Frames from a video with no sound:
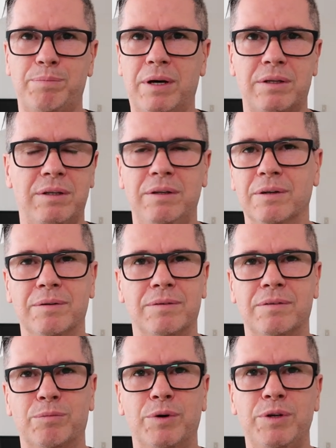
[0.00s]
But, you know,
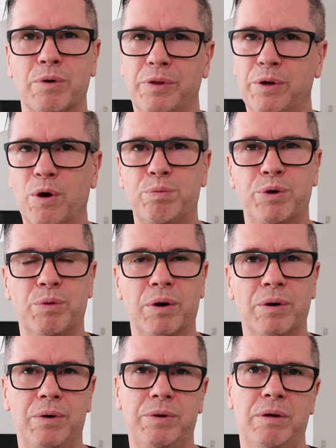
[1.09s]
when you're on the open
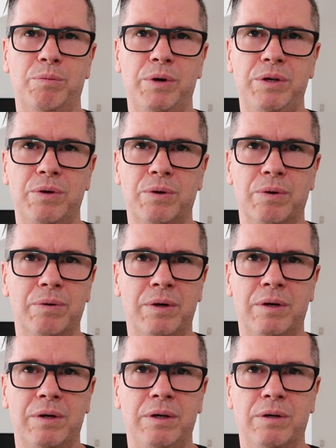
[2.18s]
road and when you're,
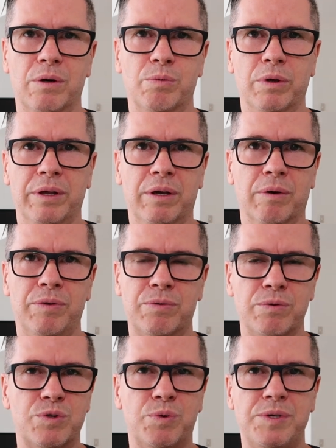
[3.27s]
you know, really going
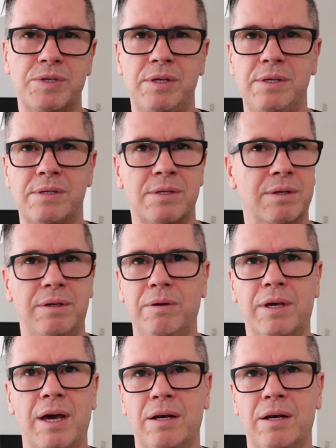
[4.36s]
through the twisties, you